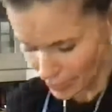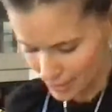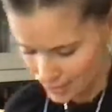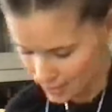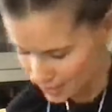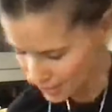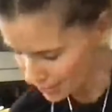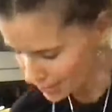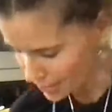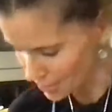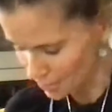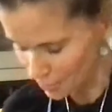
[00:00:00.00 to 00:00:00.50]
to
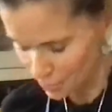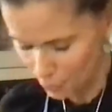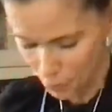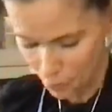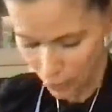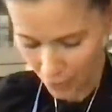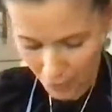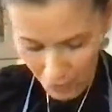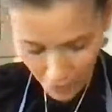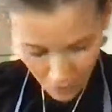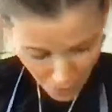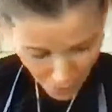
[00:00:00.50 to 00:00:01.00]
get to
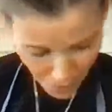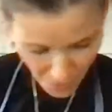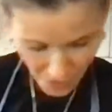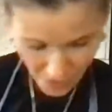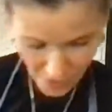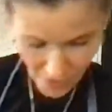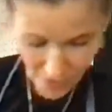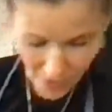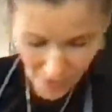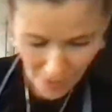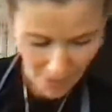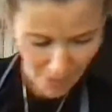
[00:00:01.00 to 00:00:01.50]
Hawaii,
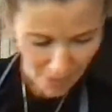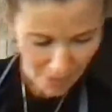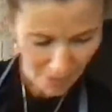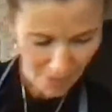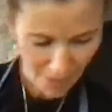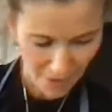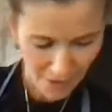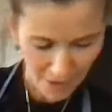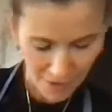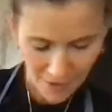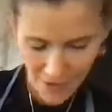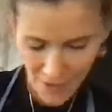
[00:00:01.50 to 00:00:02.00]
please?
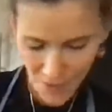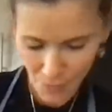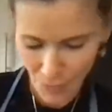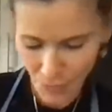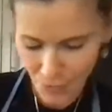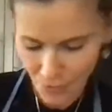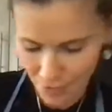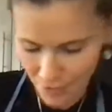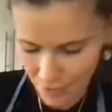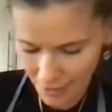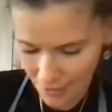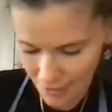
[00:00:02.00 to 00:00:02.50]

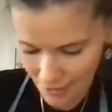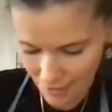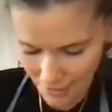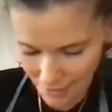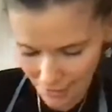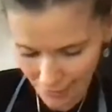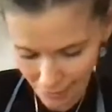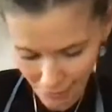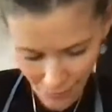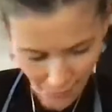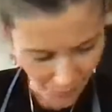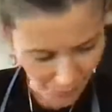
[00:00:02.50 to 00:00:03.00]
Someone, I
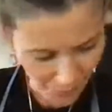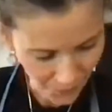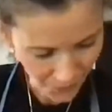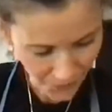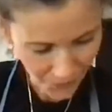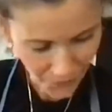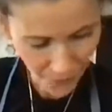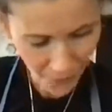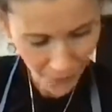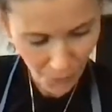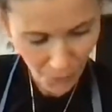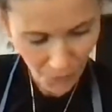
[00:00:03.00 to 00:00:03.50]
don't know.
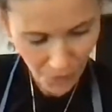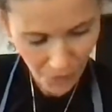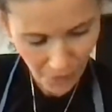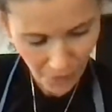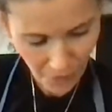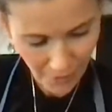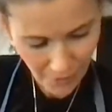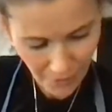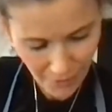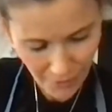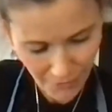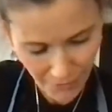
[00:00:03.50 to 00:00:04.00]
I want to
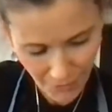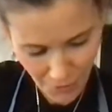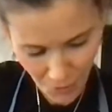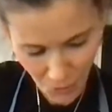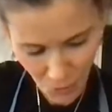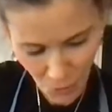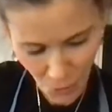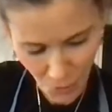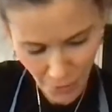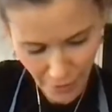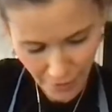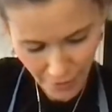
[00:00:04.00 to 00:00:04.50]
live in
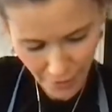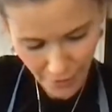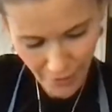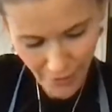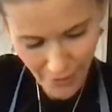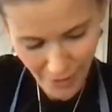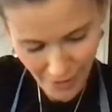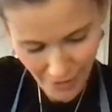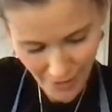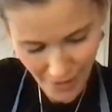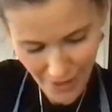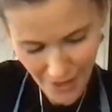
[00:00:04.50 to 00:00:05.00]
Hawaii.
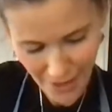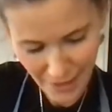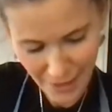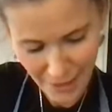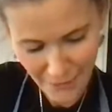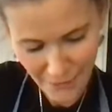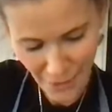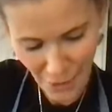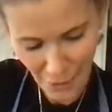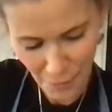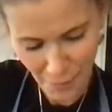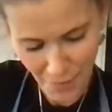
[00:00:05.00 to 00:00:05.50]
Live
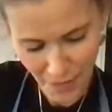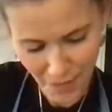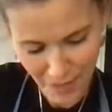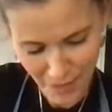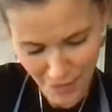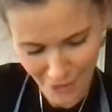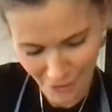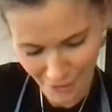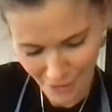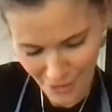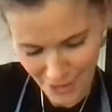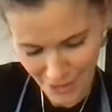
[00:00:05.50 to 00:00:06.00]
out
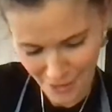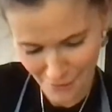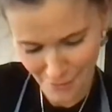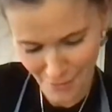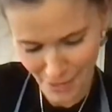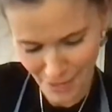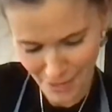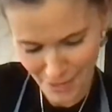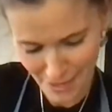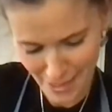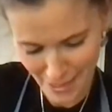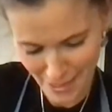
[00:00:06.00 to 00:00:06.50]
the rest of
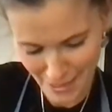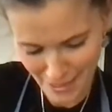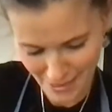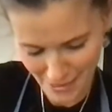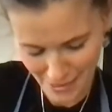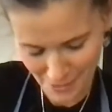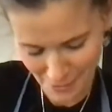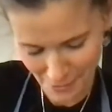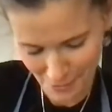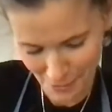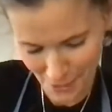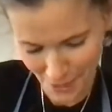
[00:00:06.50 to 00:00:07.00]
my days in
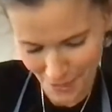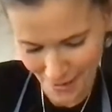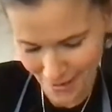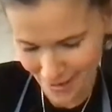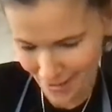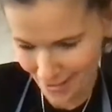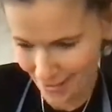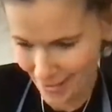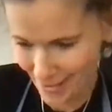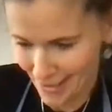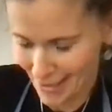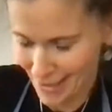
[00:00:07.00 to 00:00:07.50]
Hawaii.
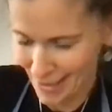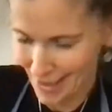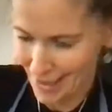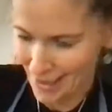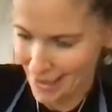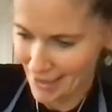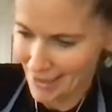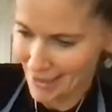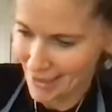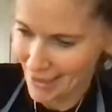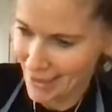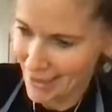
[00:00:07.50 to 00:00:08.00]

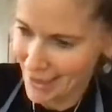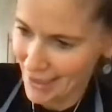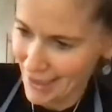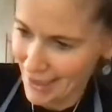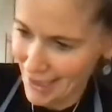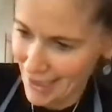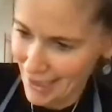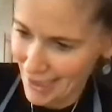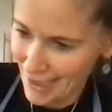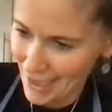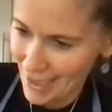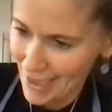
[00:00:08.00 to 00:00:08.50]

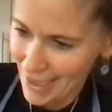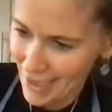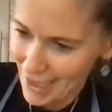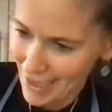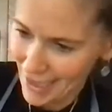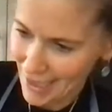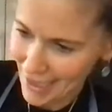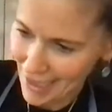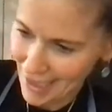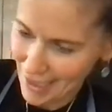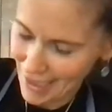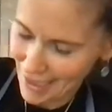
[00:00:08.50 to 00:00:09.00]

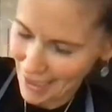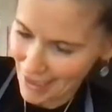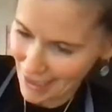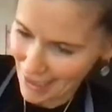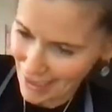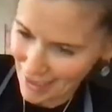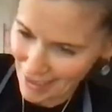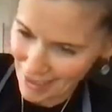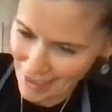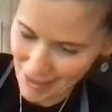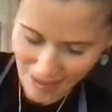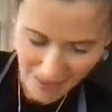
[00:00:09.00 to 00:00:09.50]

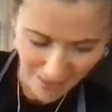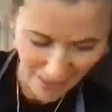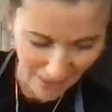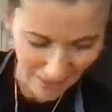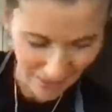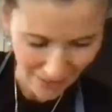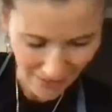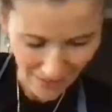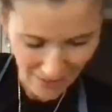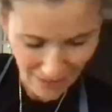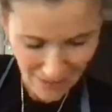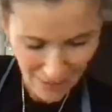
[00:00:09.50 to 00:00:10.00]
Yeah,
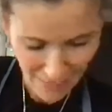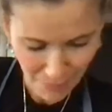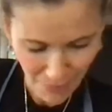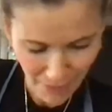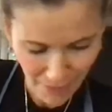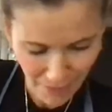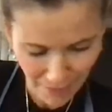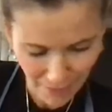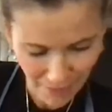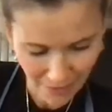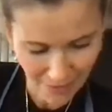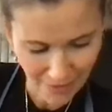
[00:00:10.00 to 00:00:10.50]
that's
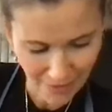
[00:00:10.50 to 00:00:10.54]
my